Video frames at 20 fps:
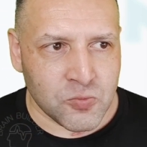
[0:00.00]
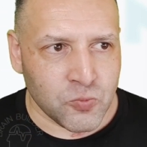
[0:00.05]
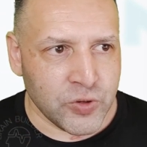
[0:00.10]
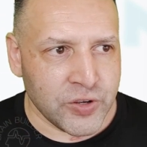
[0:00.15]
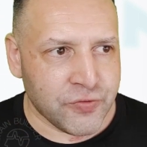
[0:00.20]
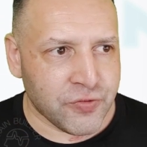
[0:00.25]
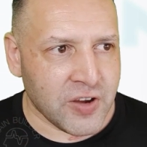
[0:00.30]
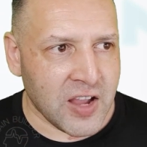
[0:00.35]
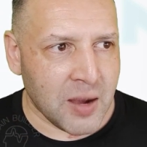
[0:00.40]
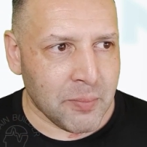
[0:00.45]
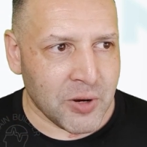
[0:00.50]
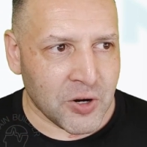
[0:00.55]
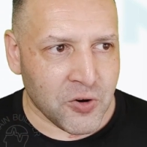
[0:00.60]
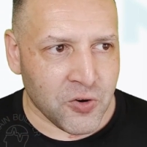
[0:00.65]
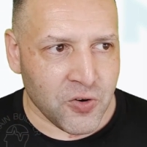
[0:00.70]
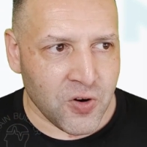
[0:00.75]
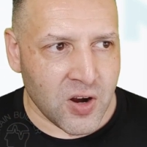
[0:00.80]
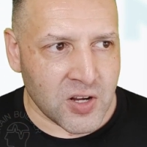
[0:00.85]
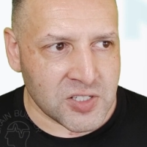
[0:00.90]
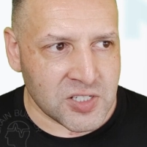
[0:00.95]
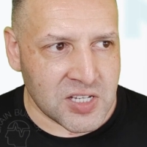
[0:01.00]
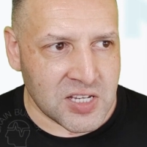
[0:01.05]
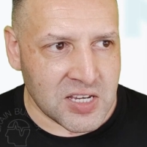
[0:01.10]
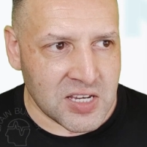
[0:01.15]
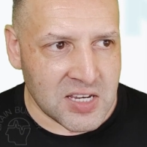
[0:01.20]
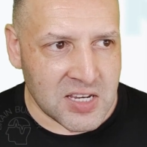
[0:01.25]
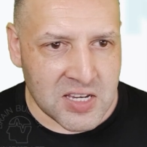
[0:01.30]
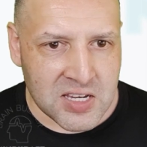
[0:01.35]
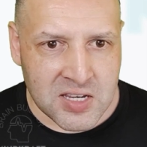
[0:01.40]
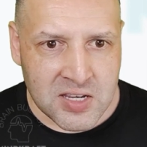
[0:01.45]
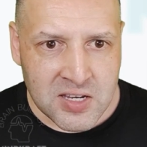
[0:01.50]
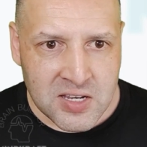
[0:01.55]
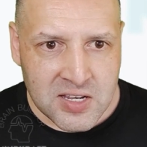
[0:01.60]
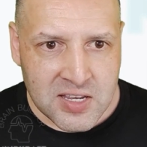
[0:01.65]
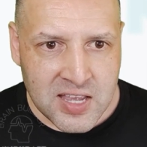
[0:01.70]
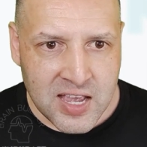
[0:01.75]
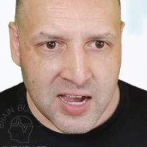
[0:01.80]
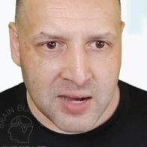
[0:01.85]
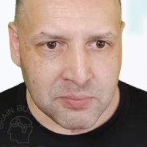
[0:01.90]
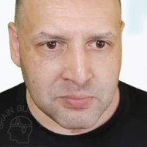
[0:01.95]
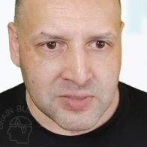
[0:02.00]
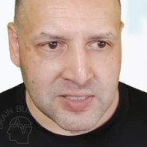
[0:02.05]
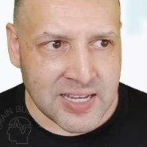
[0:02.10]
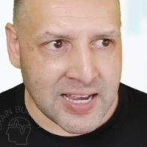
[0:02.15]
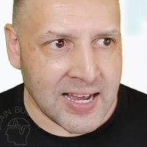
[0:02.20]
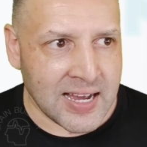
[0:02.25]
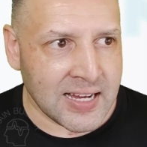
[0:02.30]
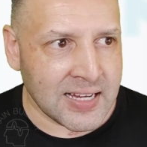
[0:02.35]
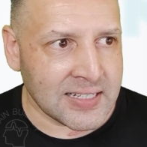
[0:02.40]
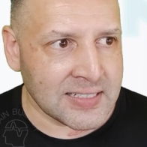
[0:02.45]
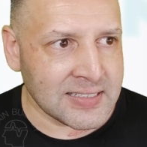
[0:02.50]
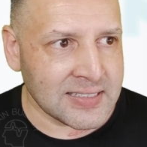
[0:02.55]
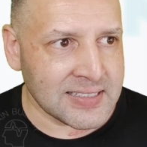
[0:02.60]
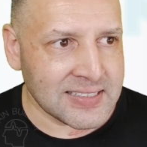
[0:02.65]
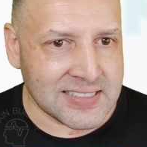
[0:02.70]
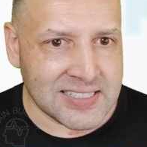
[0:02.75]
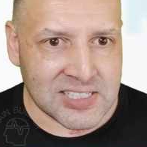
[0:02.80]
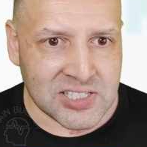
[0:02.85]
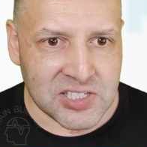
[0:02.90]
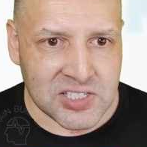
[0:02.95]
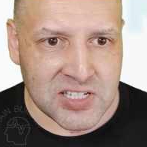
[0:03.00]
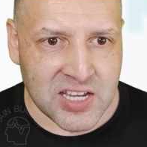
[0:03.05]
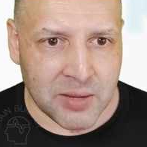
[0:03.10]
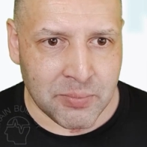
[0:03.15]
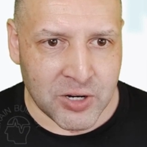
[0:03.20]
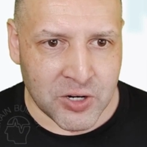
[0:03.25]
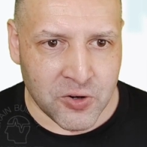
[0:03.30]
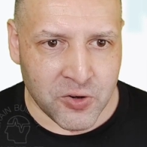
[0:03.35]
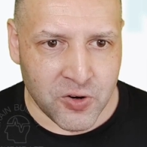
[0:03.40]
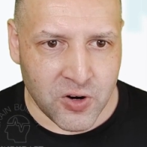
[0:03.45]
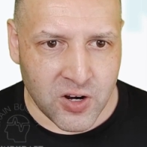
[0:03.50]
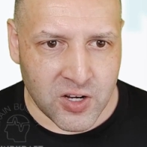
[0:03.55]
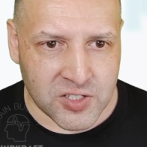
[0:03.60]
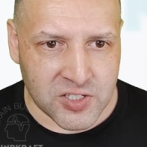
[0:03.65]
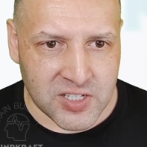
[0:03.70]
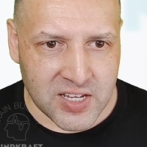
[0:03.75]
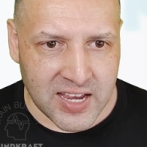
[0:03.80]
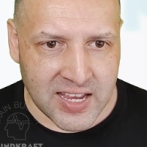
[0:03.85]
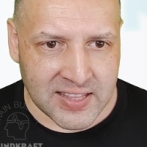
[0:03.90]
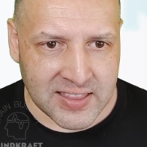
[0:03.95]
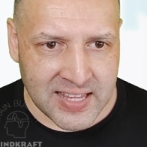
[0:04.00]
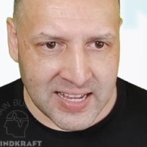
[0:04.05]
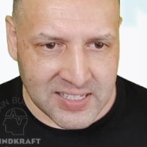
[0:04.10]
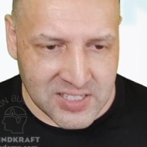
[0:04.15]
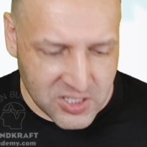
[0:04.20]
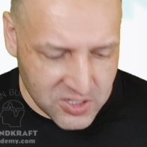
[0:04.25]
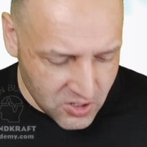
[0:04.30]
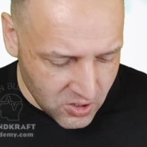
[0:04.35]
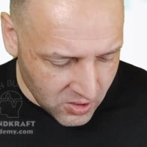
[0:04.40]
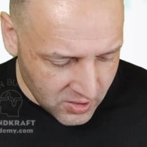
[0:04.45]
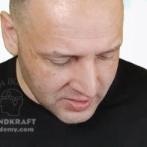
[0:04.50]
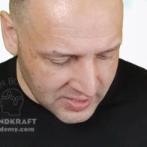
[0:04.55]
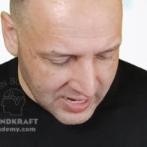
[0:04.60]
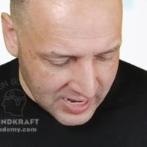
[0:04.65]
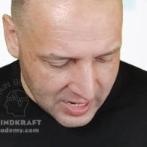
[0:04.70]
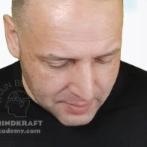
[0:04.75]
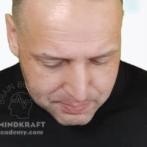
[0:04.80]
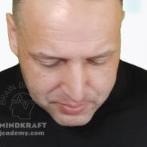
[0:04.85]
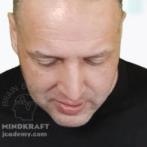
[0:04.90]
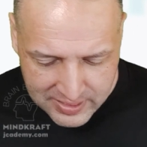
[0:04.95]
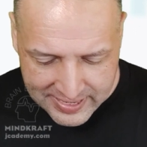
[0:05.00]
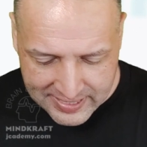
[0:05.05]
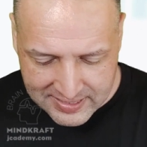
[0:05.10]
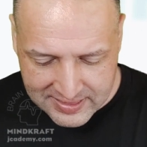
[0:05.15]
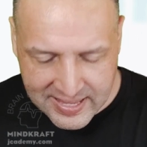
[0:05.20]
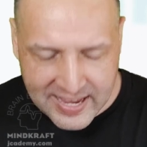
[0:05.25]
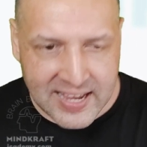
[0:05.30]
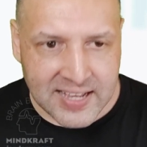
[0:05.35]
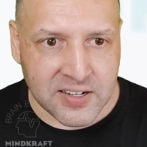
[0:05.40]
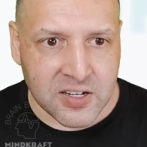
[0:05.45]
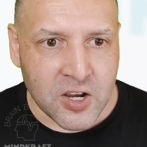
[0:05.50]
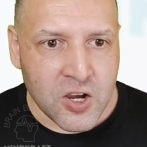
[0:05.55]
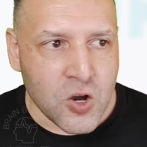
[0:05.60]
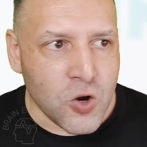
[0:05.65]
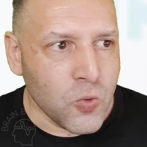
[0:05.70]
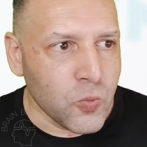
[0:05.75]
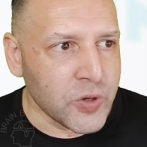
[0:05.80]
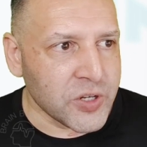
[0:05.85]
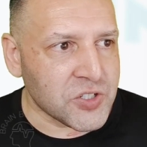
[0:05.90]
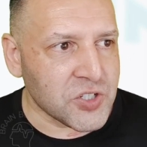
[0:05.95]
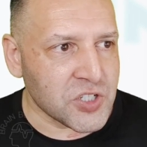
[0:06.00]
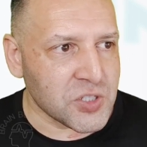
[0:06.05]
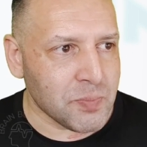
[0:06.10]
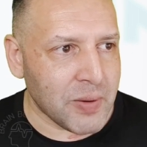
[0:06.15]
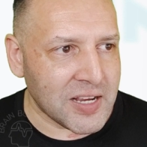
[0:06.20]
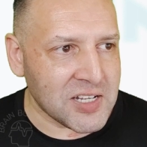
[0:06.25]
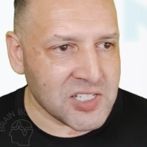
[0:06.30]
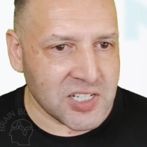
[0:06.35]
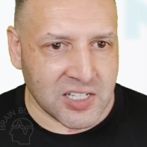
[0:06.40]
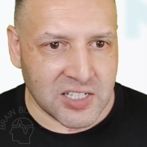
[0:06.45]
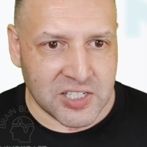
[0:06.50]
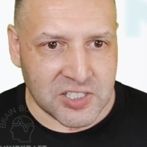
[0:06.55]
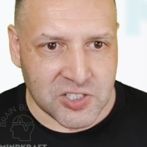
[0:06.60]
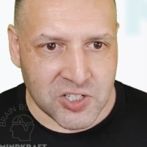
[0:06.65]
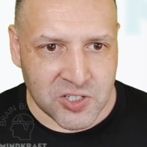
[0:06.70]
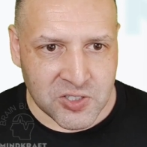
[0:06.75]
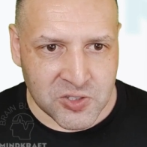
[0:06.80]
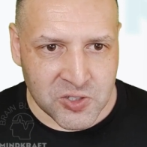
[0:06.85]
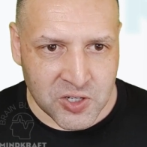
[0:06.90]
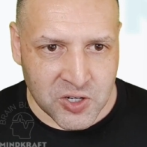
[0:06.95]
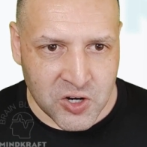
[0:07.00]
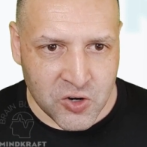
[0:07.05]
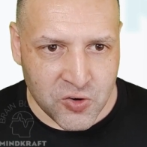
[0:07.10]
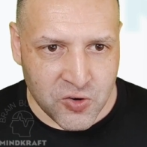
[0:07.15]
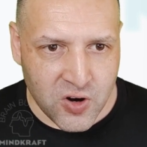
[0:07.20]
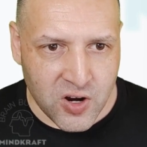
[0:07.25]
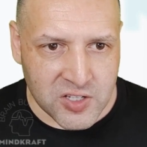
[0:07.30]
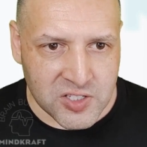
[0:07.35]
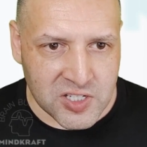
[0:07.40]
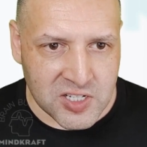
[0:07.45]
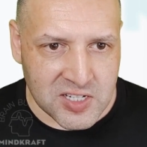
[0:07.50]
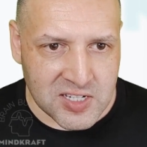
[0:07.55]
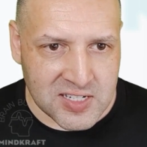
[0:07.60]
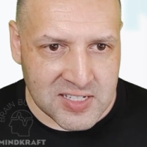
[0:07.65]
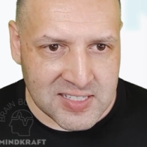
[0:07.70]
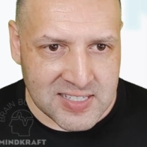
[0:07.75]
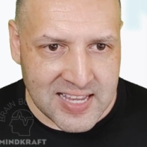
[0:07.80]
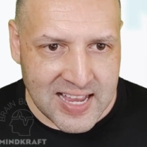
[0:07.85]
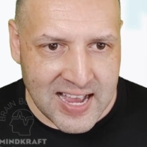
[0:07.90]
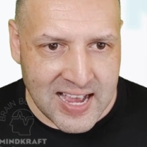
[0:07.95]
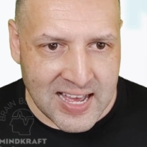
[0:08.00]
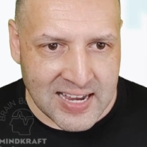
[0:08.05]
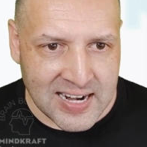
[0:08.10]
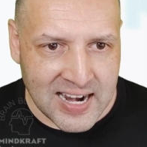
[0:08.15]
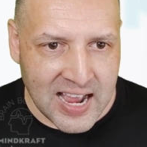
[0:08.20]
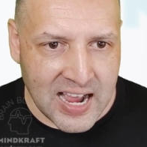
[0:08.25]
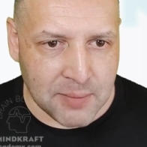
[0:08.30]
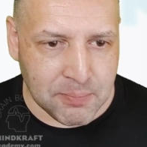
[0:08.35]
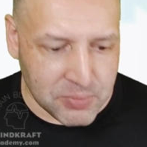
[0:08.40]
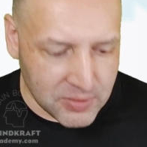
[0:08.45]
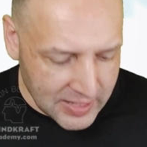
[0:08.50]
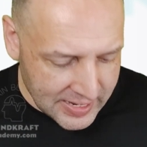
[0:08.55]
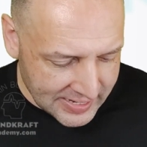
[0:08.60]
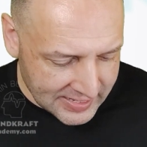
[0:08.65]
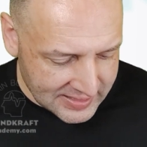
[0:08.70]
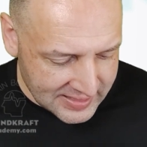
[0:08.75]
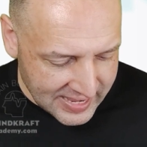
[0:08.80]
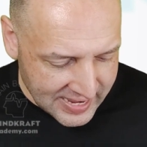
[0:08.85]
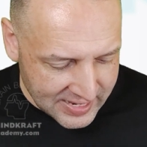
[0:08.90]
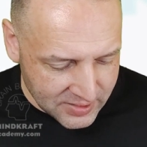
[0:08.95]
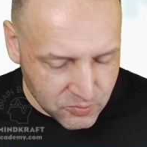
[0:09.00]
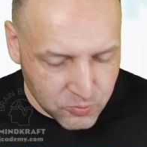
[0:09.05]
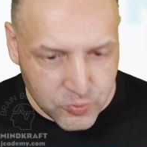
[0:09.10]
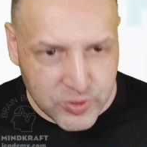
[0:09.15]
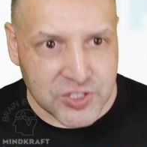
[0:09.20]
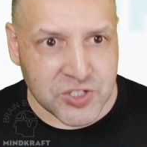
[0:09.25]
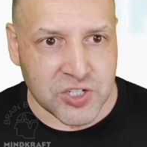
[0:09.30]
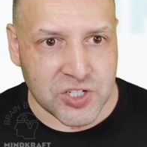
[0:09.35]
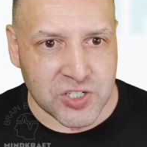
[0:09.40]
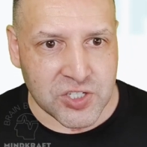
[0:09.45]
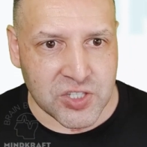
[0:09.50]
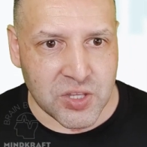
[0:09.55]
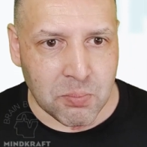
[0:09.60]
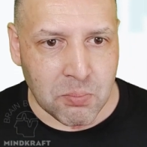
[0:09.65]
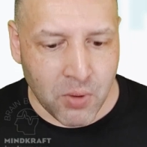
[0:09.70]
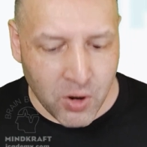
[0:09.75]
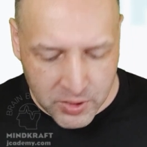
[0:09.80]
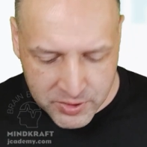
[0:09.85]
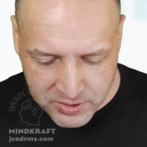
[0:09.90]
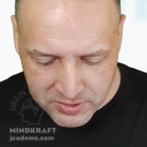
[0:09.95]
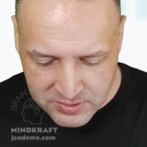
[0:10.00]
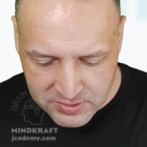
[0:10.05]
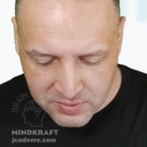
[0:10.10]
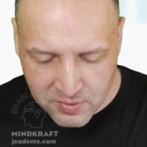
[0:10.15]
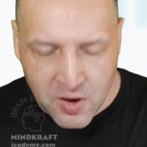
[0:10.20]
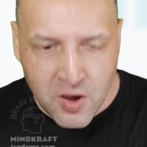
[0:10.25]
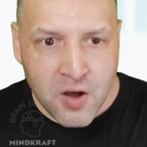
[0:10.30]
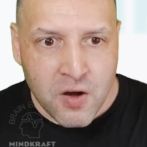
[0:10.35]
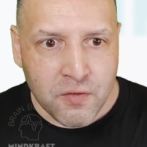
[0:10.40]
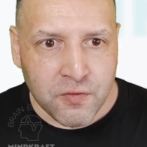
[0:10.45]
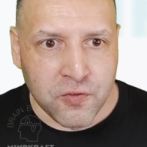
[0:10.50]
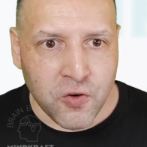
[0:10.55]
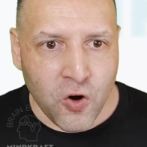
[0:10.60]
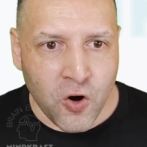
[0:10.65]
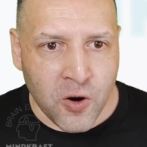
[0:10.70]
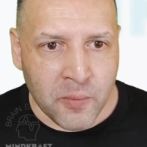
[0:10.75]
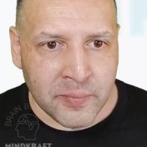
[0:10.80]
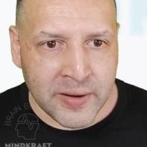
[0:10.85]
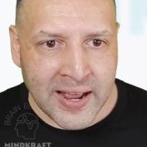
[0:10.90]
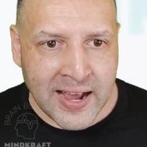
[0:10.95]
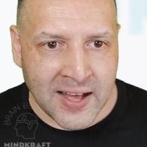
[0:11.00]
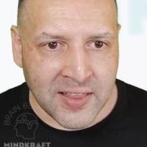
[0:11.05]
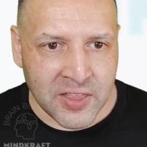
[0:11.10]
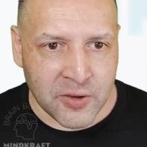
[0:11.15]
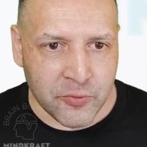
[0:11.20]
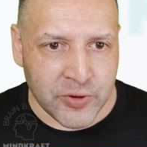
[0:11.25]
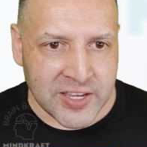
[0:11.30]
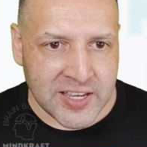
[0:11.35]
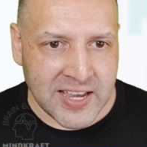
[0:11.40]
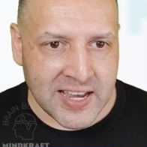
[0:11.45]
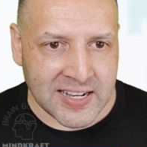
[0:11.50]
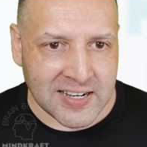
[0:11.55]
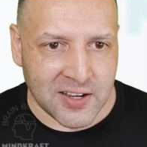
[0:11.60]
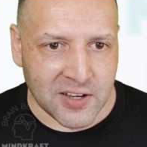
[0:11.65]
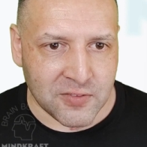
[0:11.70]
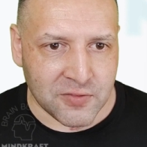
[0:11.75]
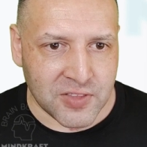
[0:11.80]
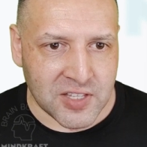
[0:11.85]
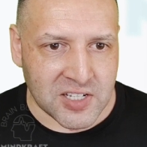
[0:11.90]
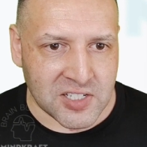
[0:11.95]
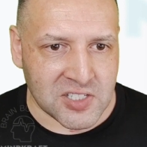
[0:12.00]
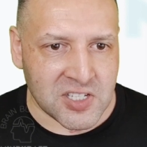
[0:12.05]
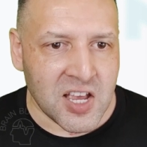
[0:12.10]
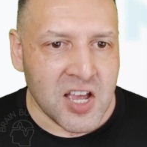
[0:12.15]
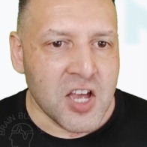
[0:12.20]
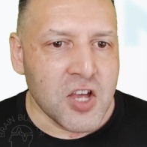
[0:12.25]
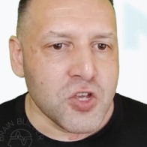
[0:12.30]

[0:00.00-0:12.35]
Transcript: We've come across here, come down, this has come across, and that's gone up like that, which is basically turned to cross here, down, up like that, which is the modern form now that we get of this.